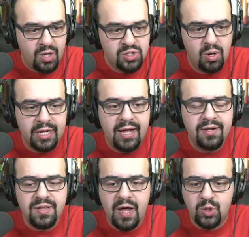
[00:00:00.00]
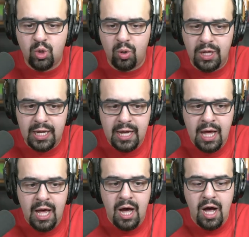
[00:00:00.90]
So I'll get into that shortly.
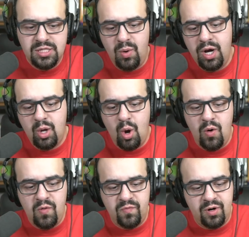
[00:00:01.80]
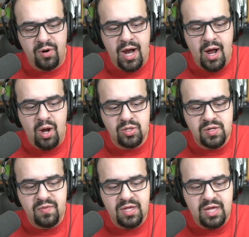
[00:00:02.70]
I also want to go over
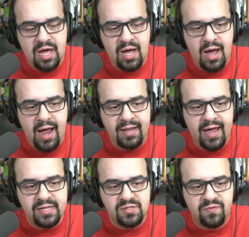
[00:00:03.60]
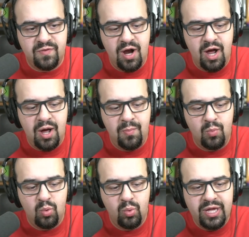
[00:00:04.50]
some of the highlights
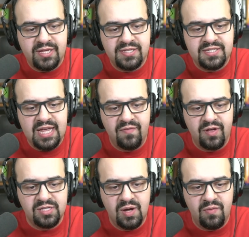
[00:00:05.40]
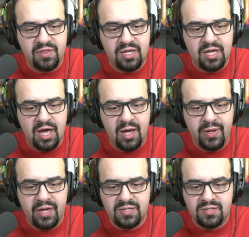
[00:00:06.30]
from Week 7, some of the
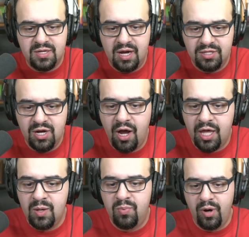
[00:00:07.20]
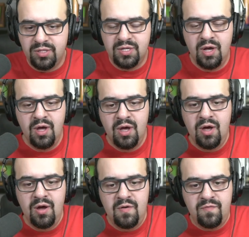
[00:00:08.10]
biggest talking points
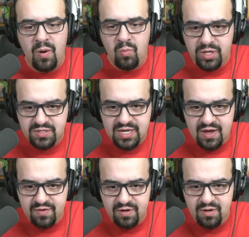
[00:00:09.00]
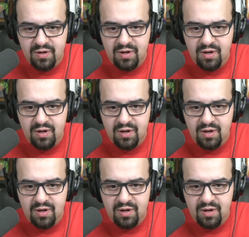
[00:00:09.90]
from Week 7.